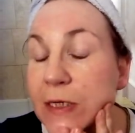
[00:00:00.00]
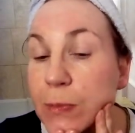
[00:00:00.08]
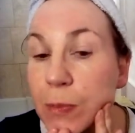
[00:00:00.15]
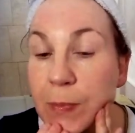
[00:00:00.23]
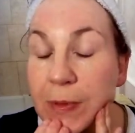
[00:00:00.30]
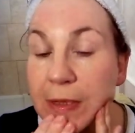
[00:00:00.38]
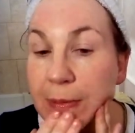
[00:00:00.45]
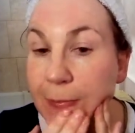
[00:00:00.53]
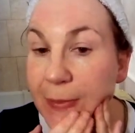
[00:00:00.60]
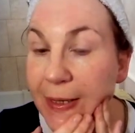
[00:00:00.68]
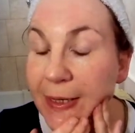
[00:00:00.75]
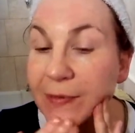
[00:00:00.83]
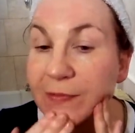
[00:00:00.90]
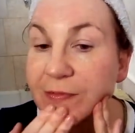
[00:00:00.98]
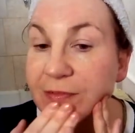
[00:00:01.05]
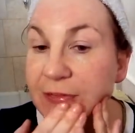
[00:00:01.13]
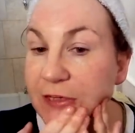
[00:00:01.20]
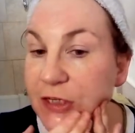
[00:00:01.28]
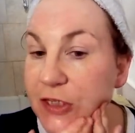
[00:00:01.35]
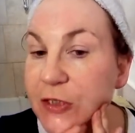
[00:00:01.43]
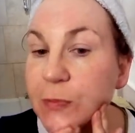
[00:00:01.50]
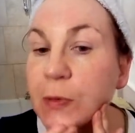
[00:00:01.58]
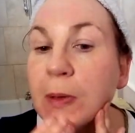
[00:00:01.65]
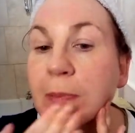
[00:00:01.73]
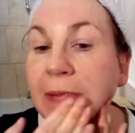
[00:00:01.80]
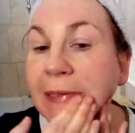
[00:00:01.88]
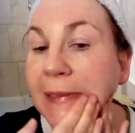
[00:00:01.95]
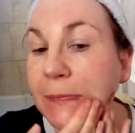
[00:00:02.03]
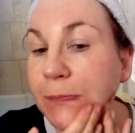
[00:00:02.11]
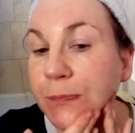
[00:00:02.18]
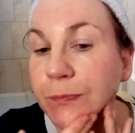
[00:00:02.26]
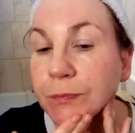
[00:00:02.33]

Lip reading: I'll probably come back and finish this properly